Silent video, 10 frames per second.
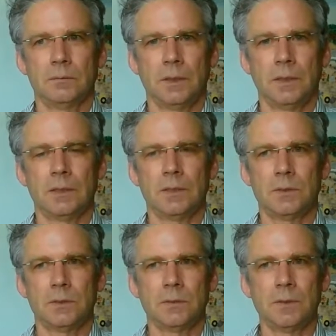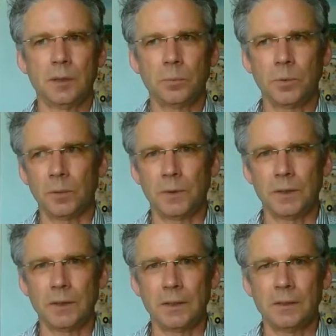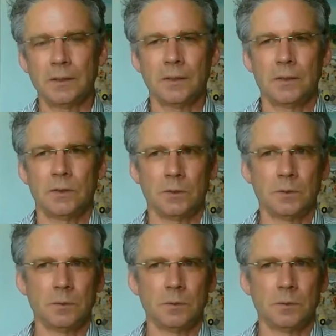kids to think properly, to